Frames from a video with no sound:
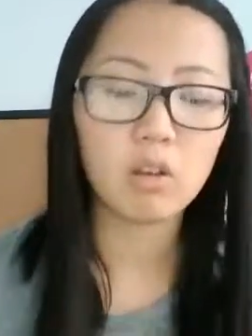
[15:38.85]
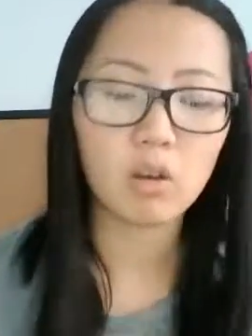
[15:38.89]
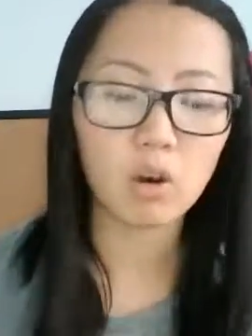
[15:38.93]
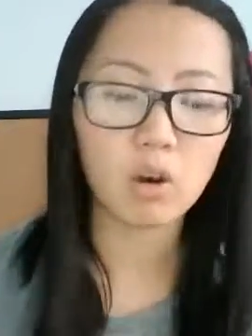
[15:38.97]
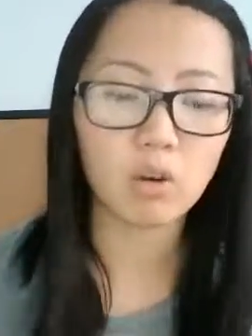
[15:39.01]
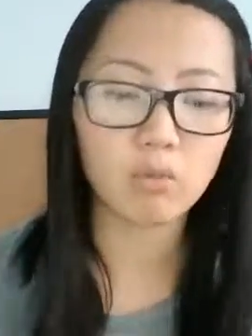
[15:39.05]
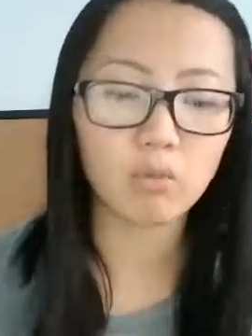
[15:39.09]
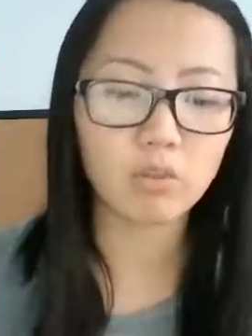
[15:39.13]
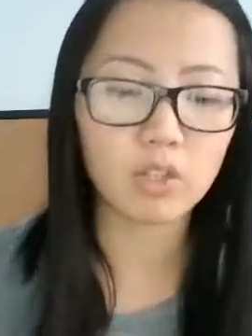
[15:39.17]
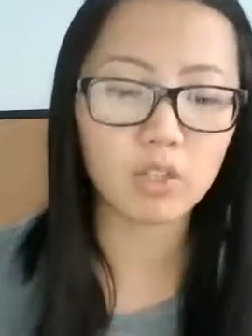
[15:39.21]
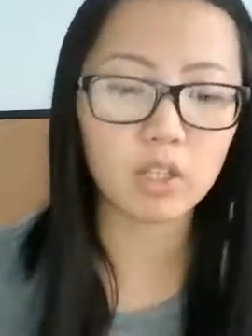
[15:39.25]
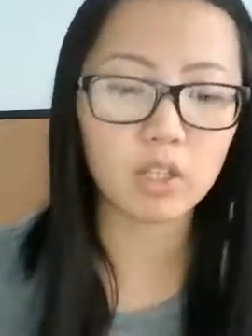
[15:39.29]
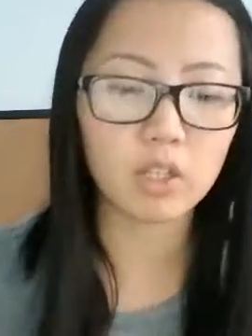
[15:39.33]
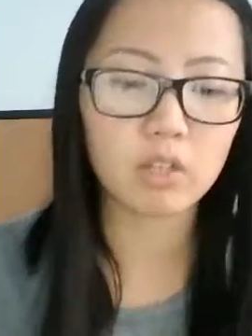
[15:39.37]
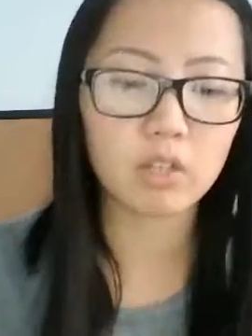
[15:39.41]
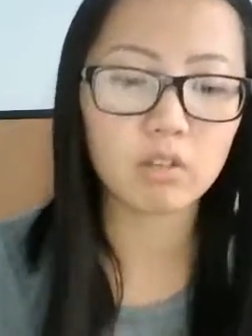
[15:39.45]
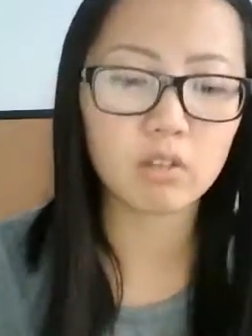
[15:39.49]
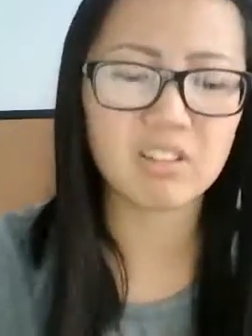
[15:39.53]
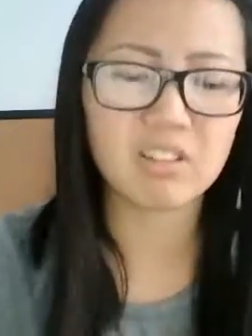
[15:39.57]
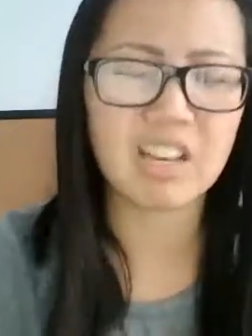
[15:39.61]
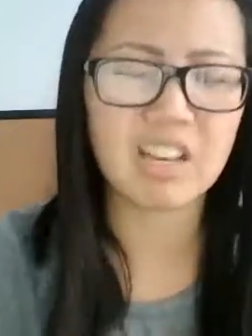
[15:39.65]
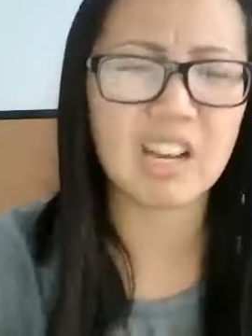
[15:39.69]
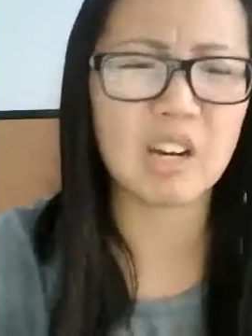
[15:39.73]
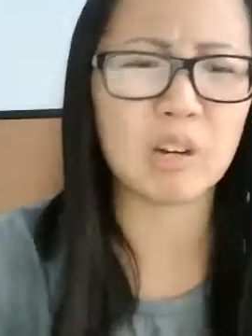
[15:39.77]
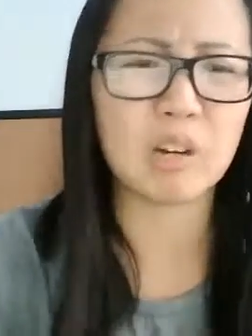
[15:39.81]
Hopefully
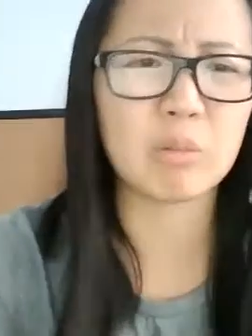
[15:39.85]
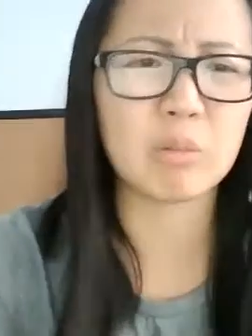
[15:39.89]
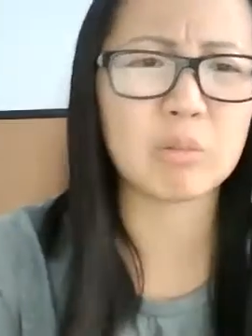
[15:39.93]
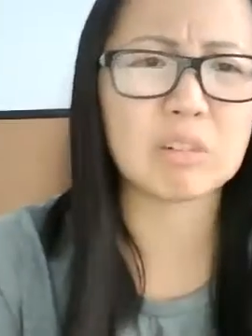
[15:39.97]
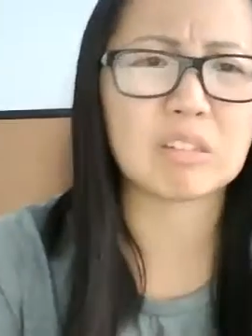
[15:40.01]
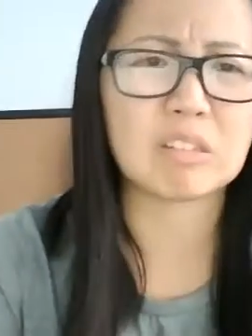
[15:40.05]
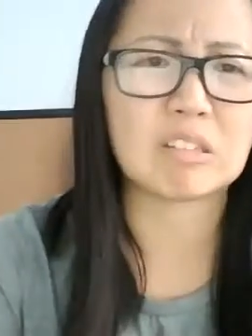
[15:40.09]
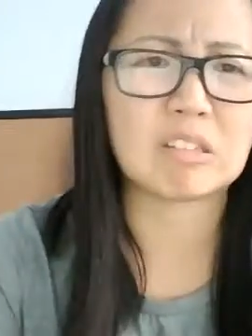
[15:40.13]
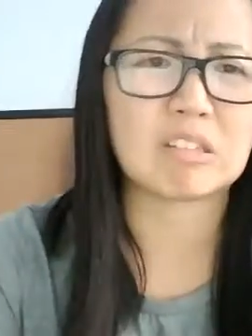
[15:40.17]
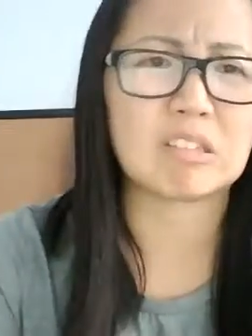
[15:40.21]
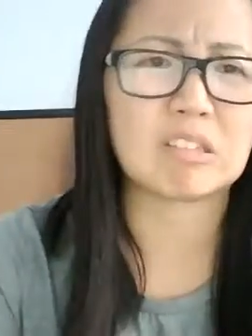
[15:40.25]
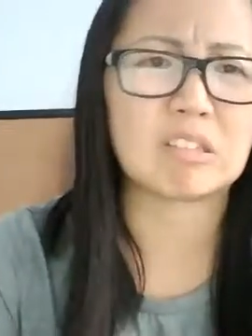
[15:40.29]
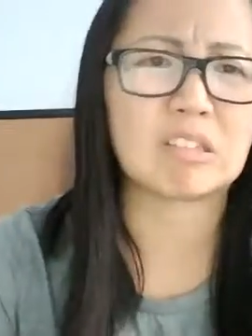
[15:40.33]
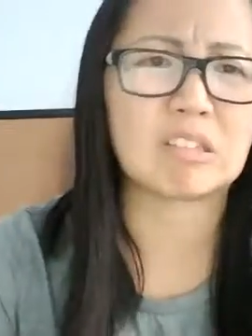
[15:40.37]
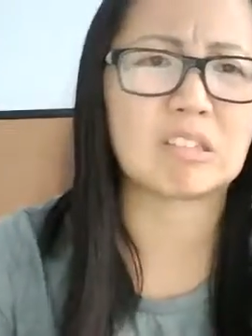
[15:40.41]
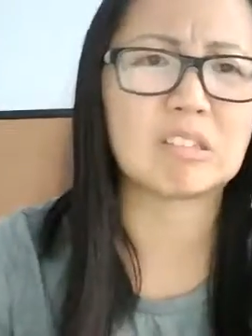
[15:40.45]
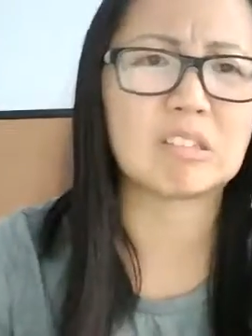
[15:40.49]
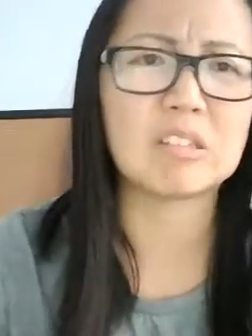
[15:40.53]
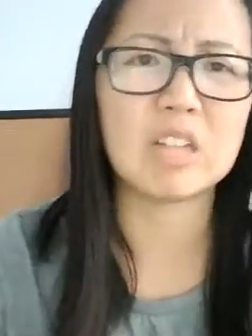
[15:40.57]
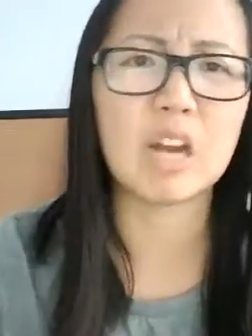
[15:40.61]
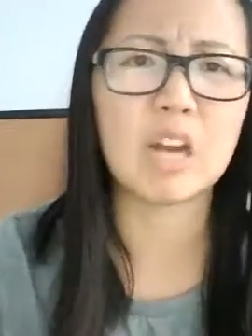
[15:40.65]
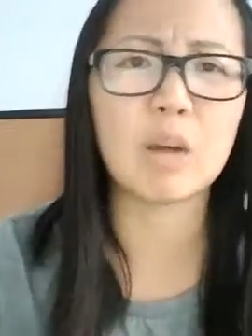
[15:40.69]
that helped. I don't know.